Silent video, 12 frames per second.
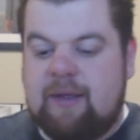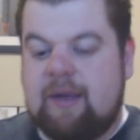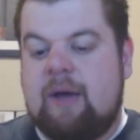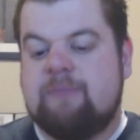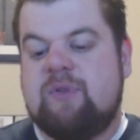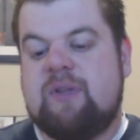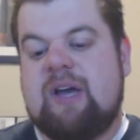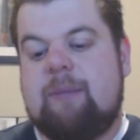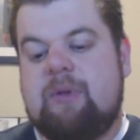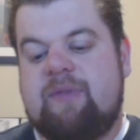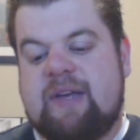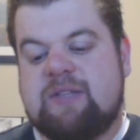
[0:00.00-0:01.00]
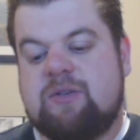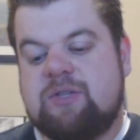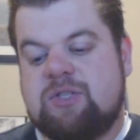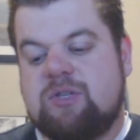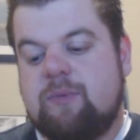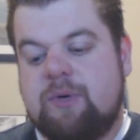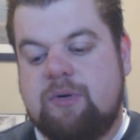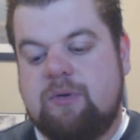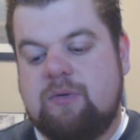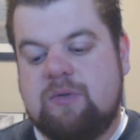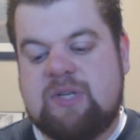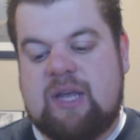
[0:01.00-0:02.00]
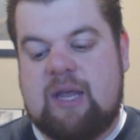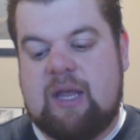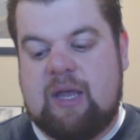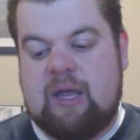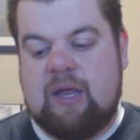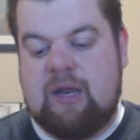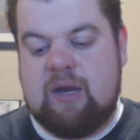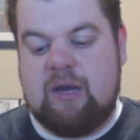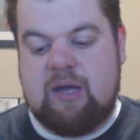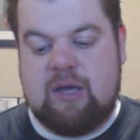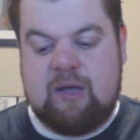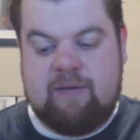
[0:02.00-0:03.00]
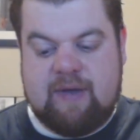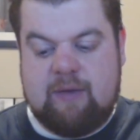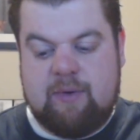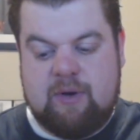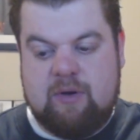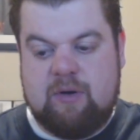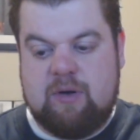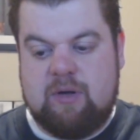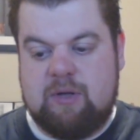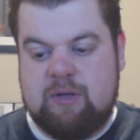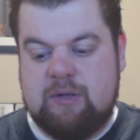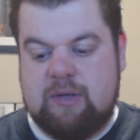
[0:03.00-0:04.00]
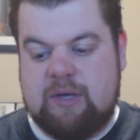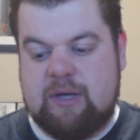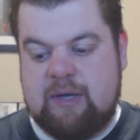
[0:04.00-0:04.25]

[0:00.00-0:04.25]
that comes with a couple of extra screws, and if I recall,